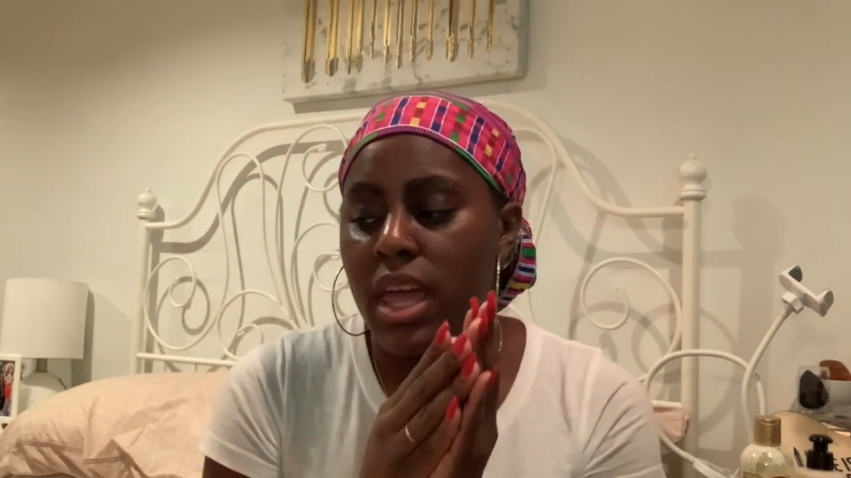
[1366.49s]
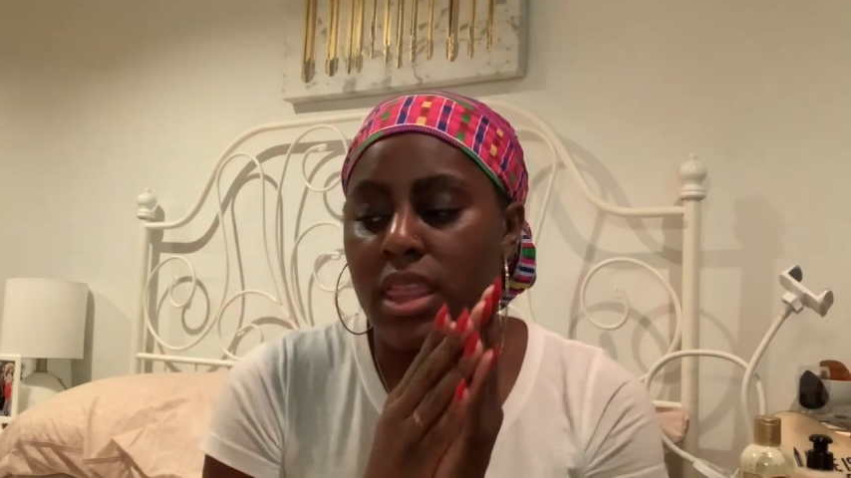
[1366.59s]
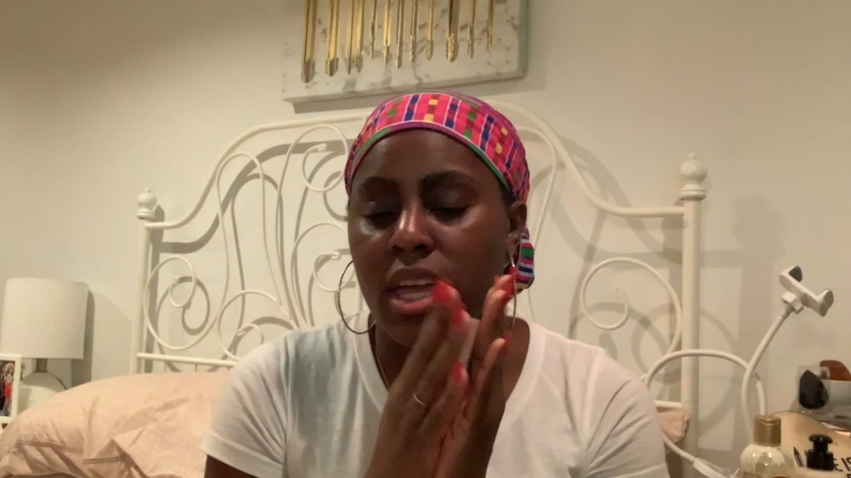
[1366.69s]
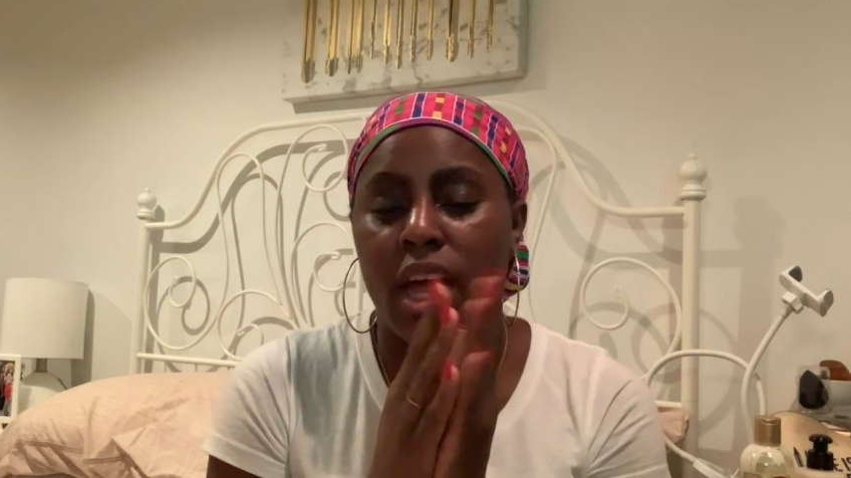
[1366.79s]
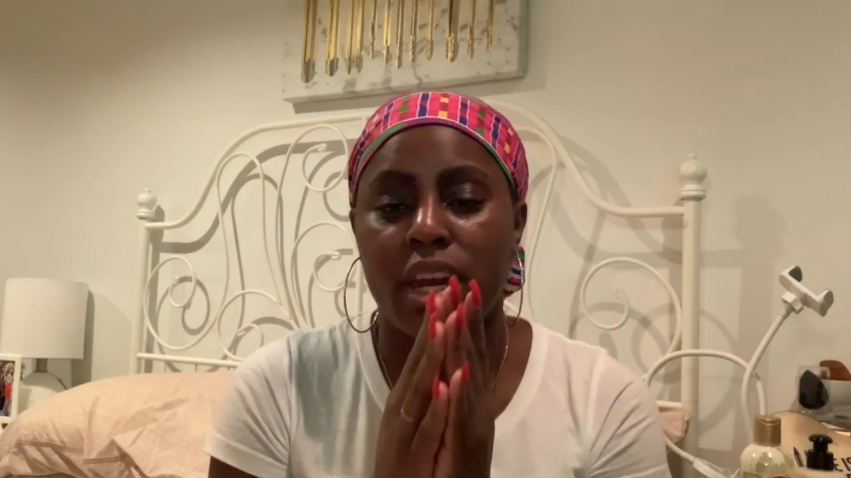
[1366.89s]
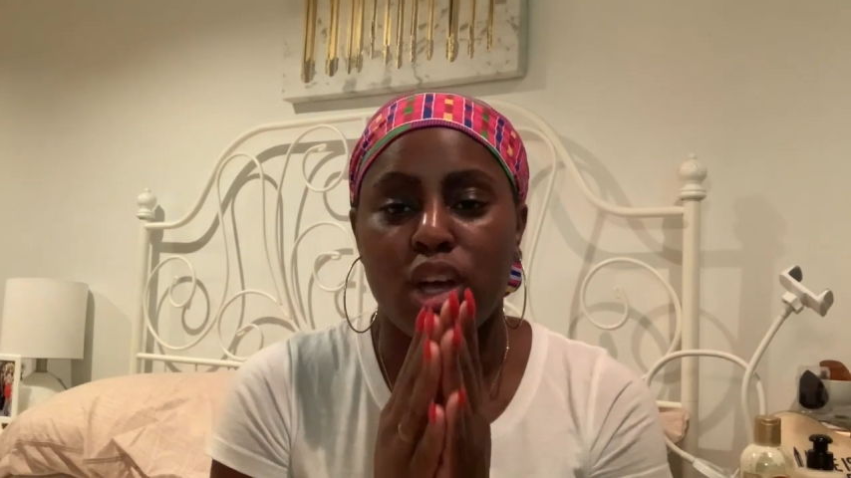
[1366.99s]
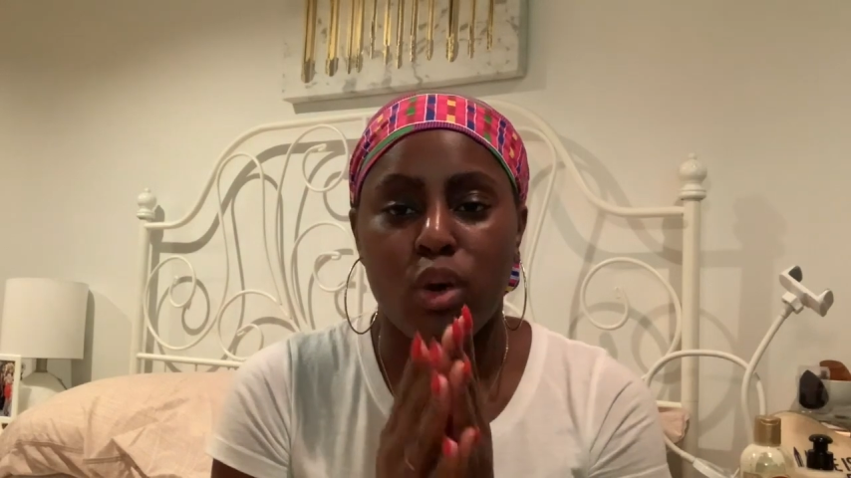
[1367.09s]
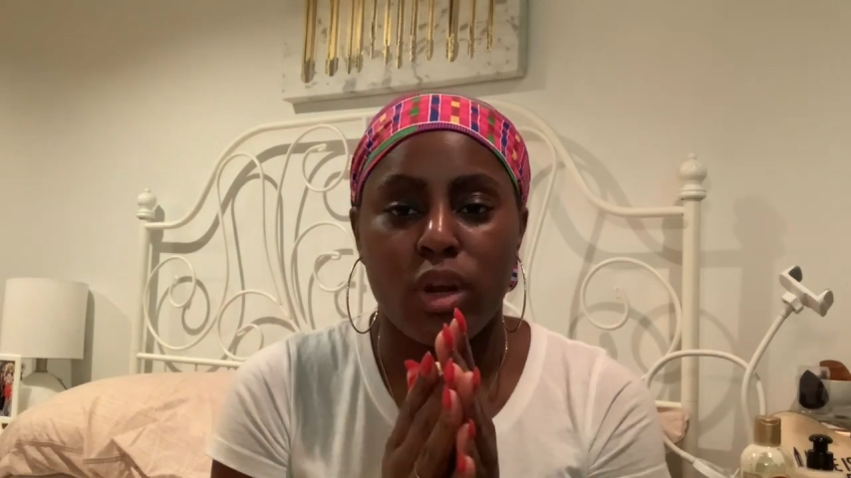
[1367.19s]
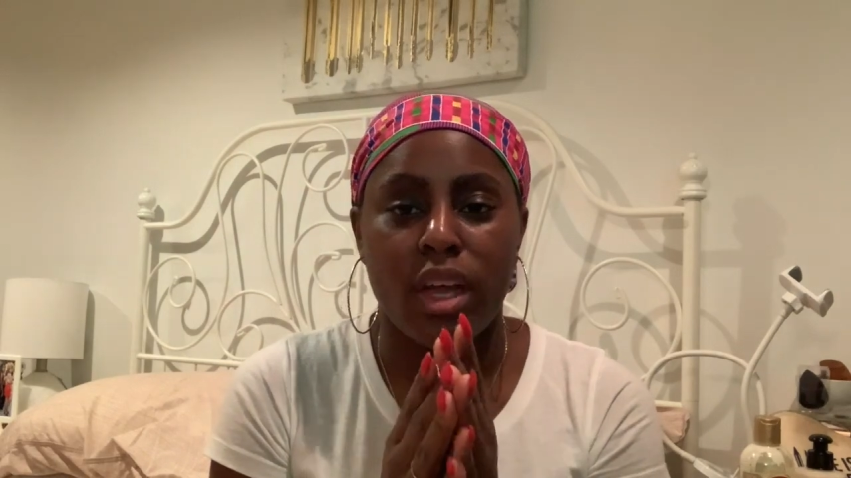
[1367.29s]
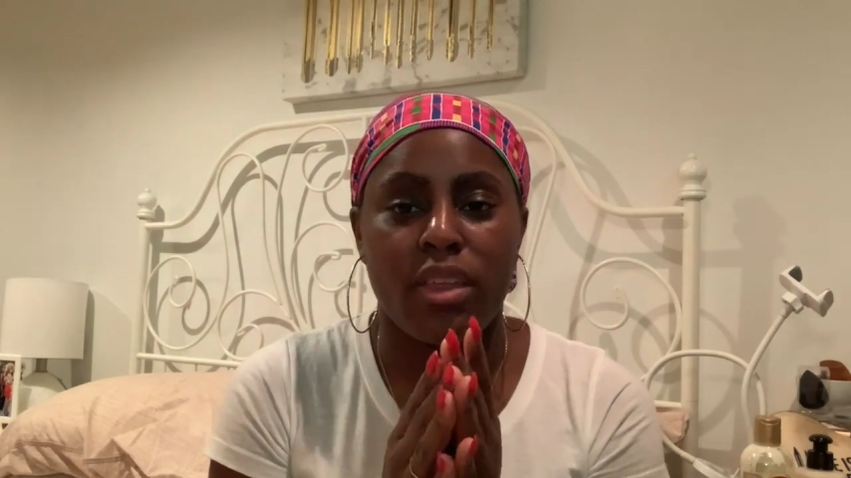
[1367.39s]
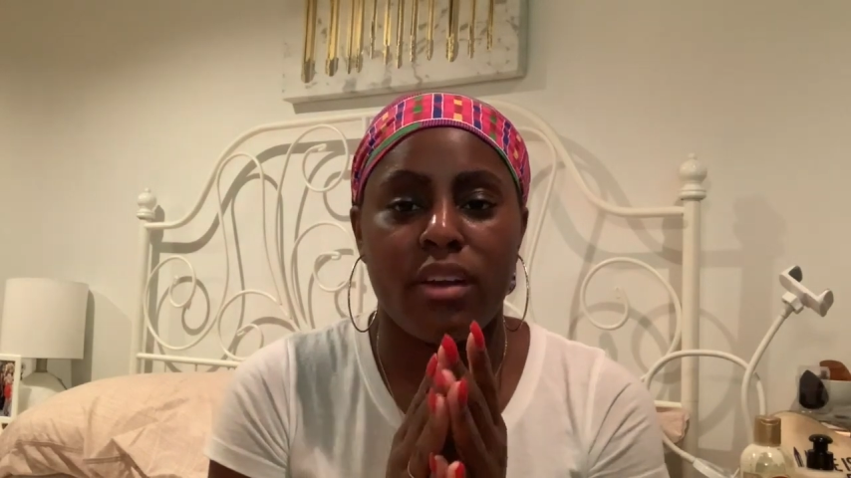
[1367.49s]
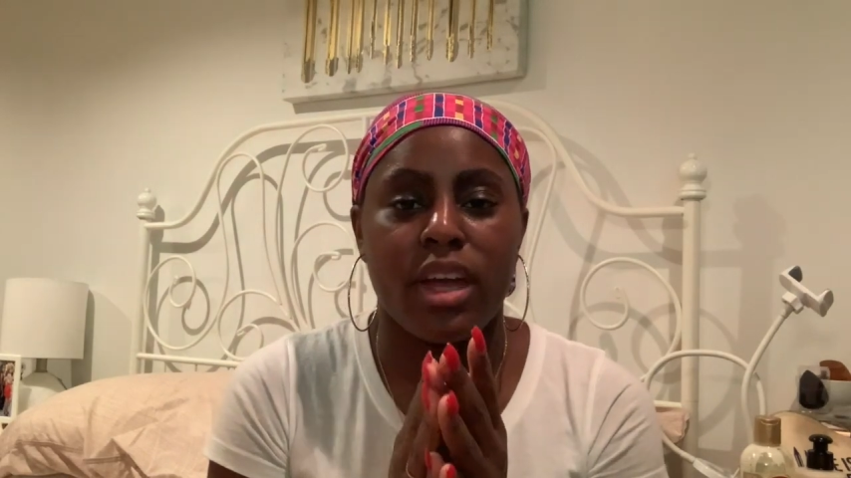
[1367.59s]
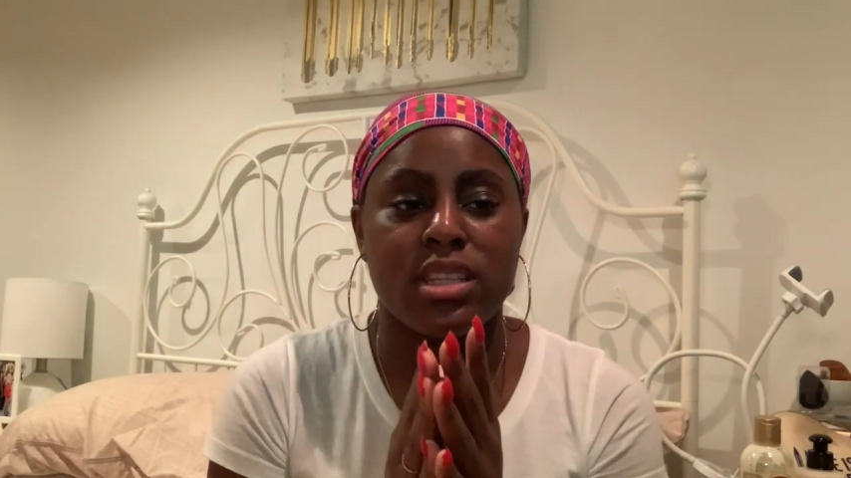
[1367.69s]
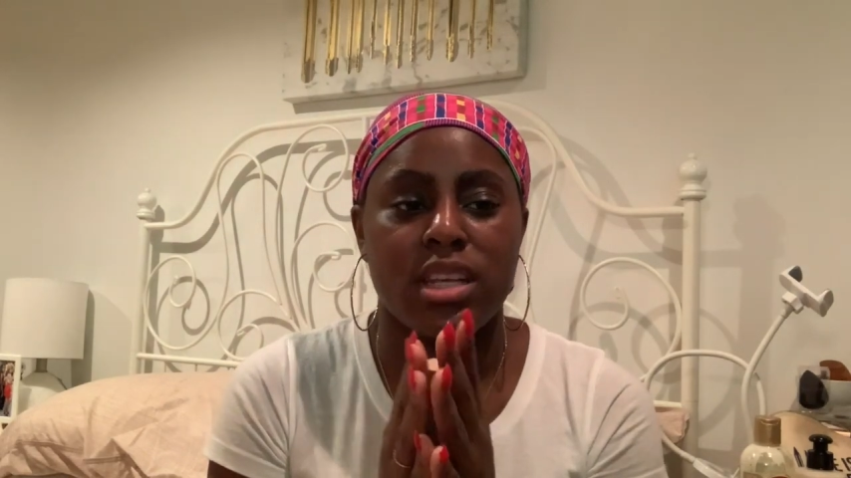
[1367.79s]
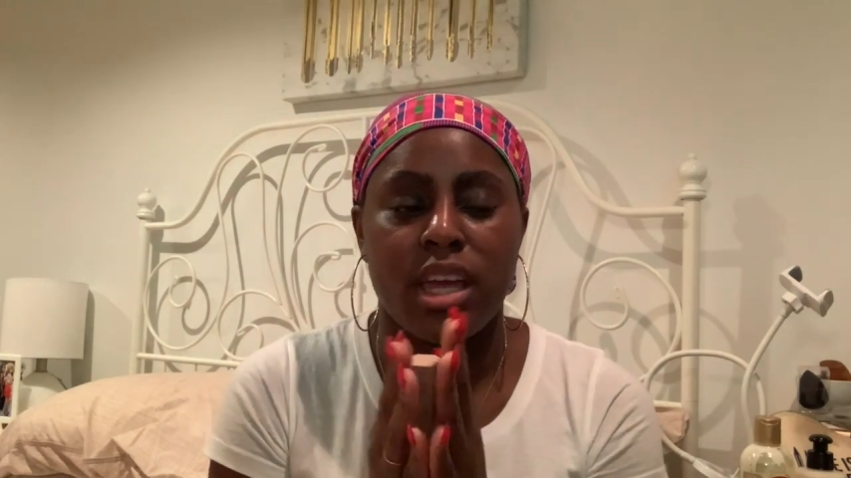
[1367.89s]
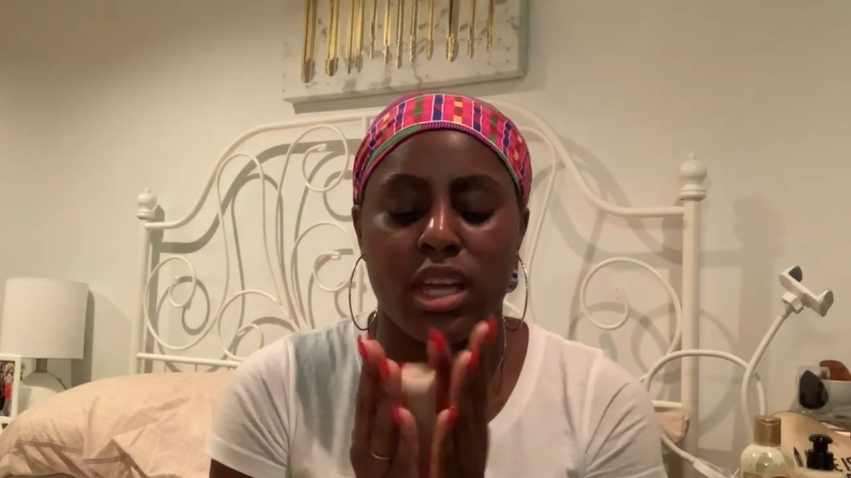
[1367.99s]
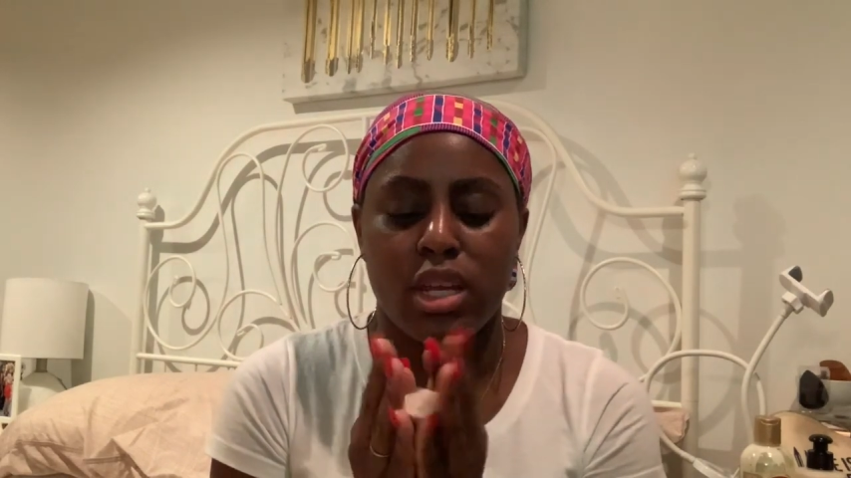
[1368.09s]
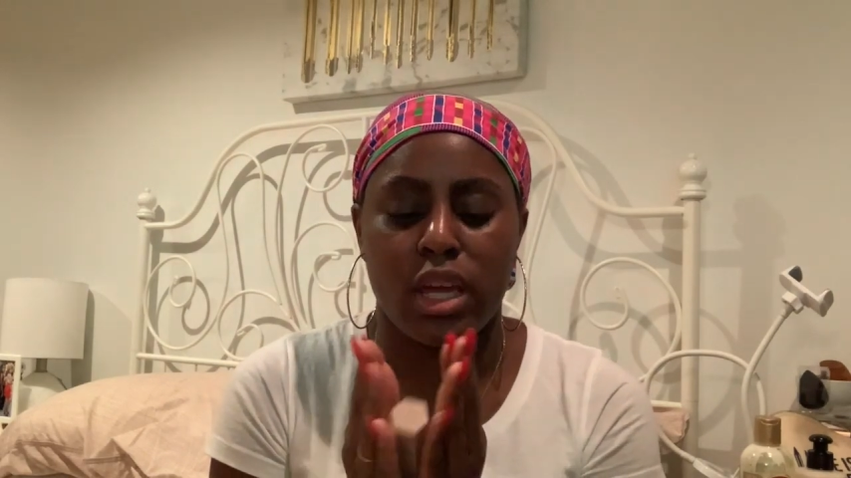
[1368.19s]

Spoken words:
they kind of go together hand in hand,